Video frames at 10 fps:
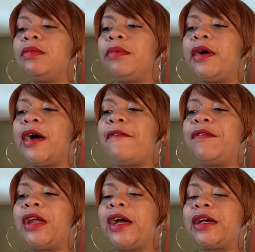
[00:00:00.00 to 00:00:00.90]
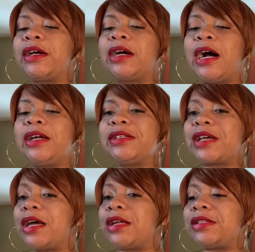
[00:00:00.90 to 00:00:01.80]
but I feel like God is
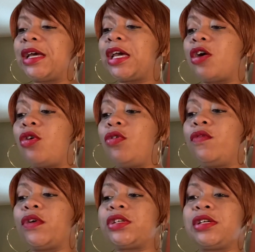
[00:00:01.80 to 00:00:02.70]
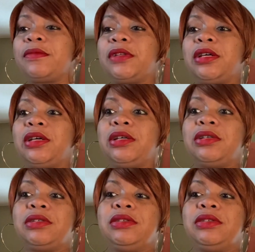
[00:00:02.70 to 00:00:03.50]
kind of taking over something.